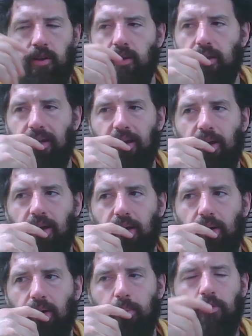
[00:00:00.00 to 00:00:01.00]
Like
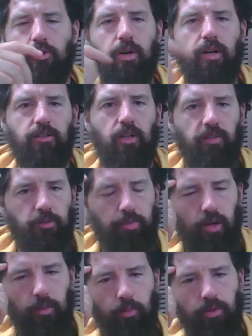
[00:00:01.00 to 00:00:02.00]
I've been trying to solve this
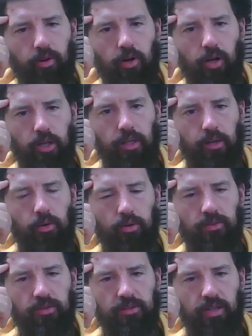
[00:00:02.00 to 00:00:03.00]
problem with our online
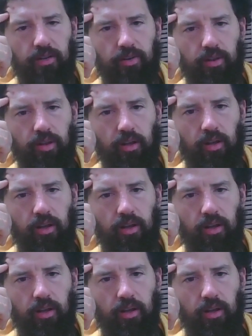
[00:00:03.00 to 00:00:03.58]
courses and everything.